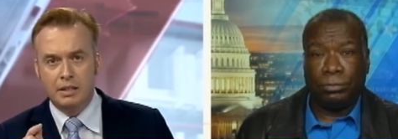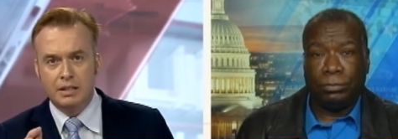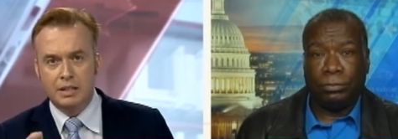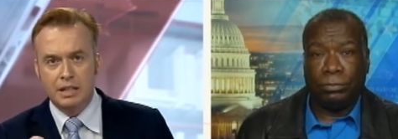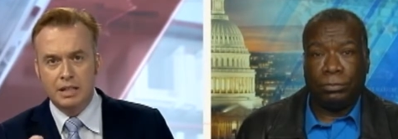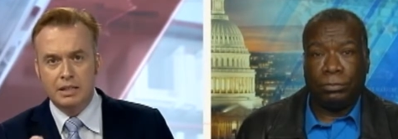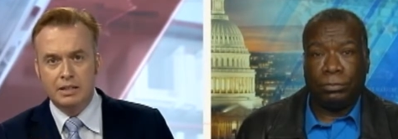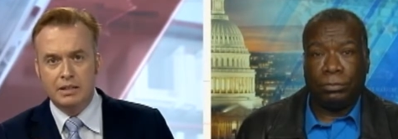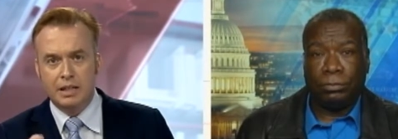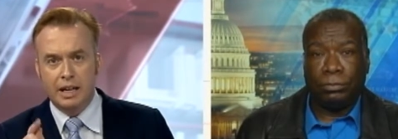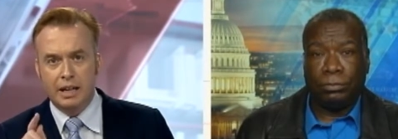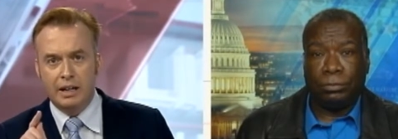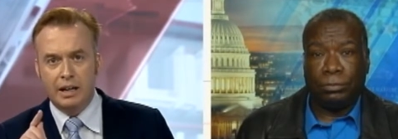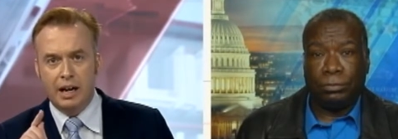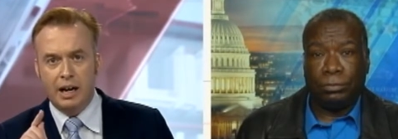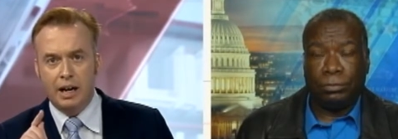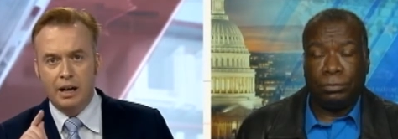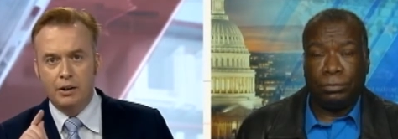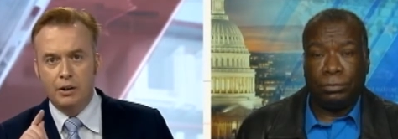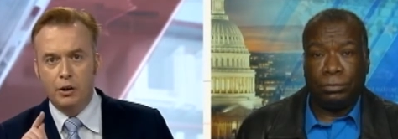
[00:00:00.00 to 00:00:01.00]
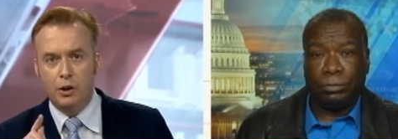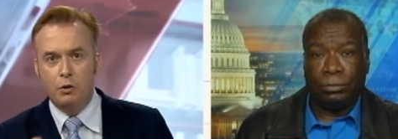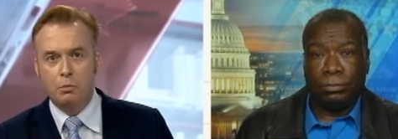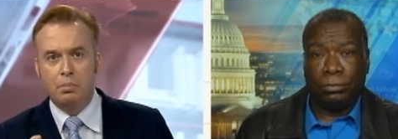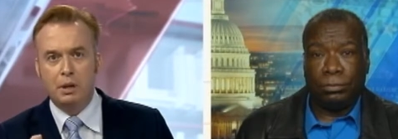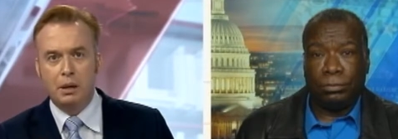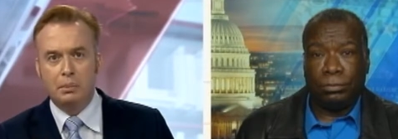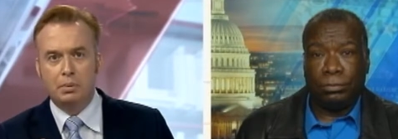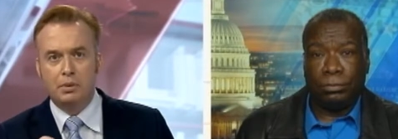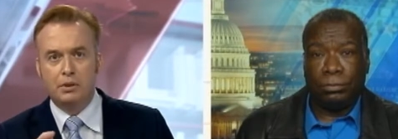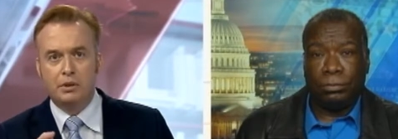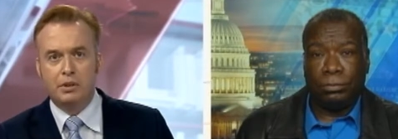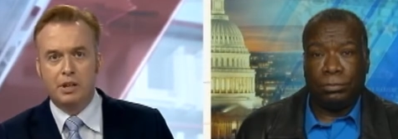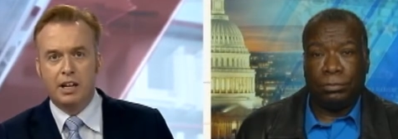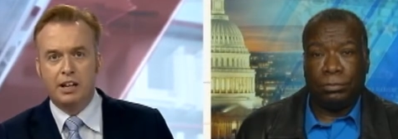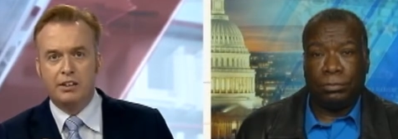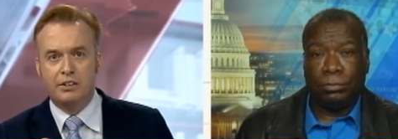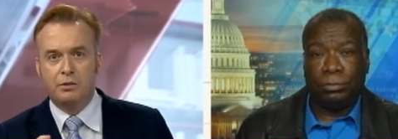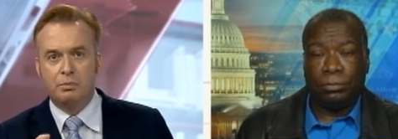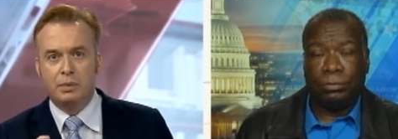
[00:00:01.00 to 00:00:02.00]
Speaker 1: He said, I know people are
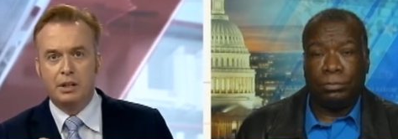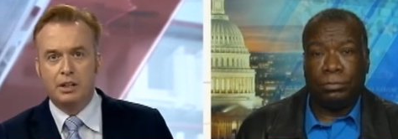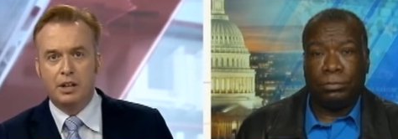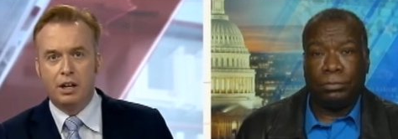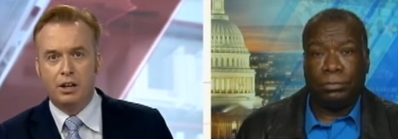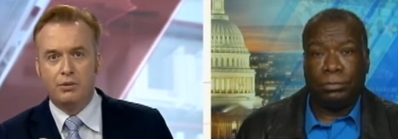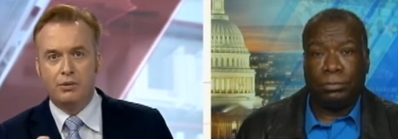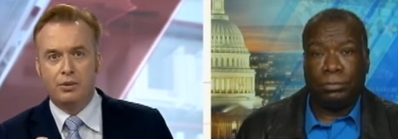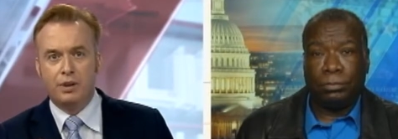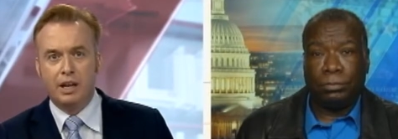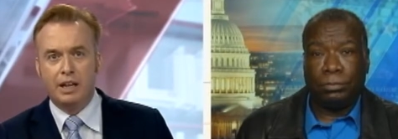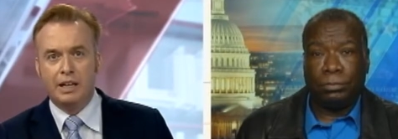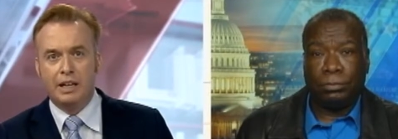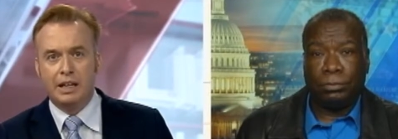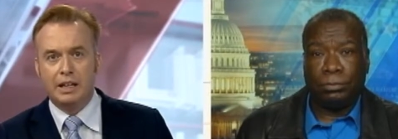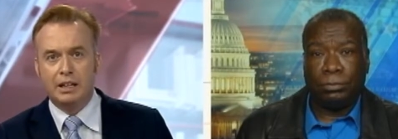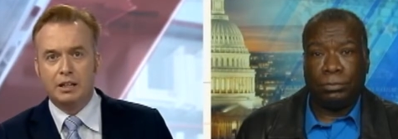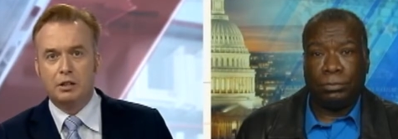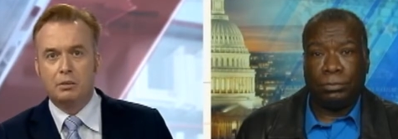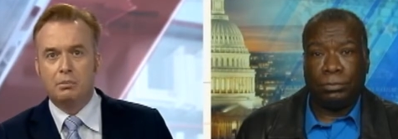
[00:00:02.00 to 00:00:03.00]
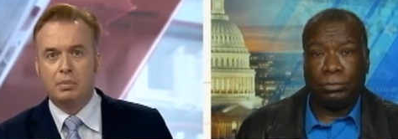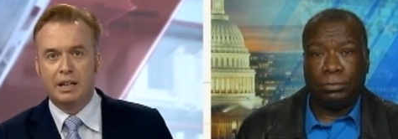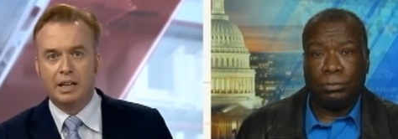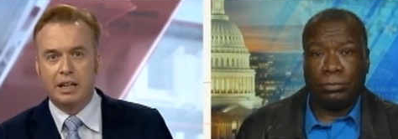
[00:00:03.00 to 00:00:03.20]
tired of me not saying anything, but a